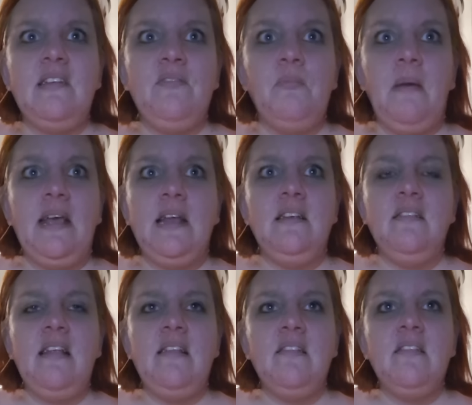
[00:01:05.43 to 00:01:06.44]
even make any
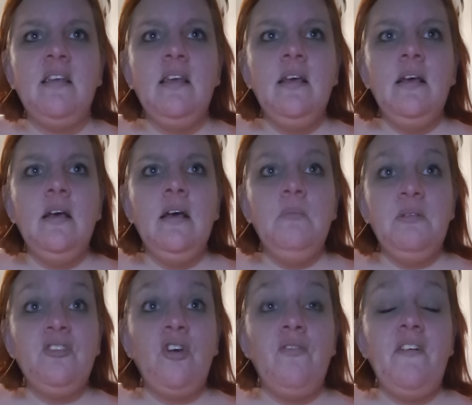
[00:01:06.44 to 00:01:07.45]
sense,
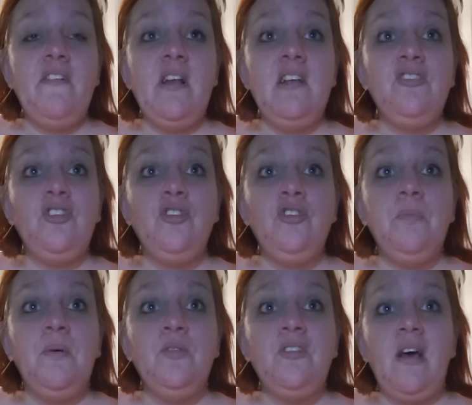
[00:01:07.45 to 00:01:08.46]
but she's got a very nice dog de
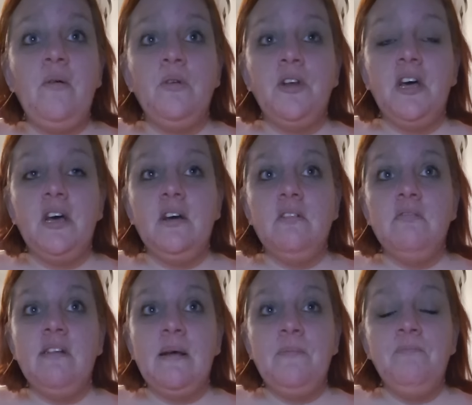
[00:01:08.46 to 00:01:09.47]
Bordeaux on
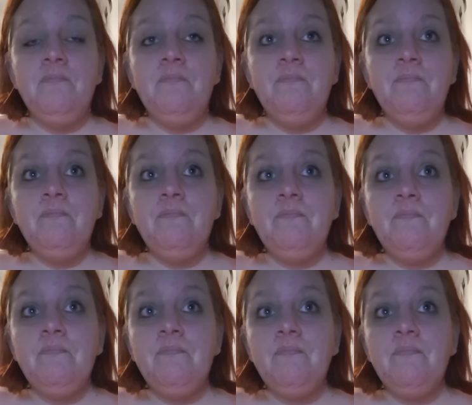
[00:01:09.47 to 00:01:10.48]
her
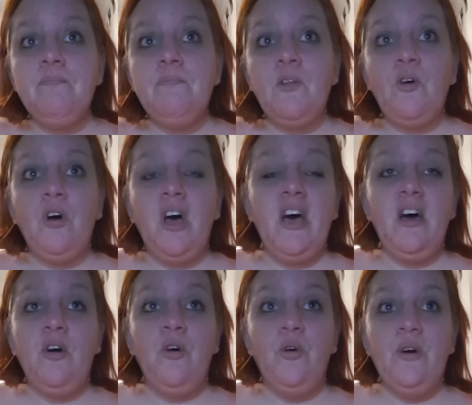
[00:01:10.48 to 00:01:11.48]

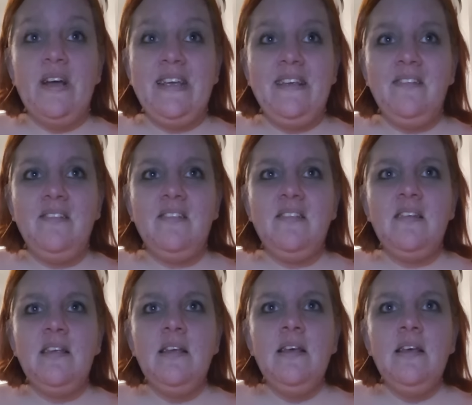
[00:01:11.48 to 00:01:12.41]
her or his